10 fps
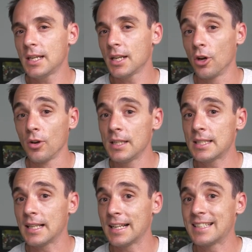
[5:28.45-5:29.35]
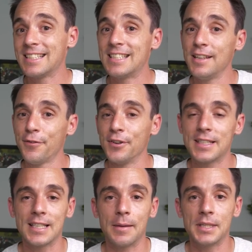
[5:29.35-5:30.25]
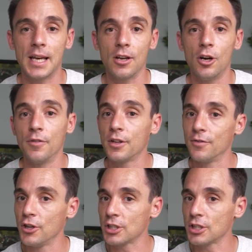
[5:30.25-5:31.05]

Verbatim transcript: only select a different subset of conversion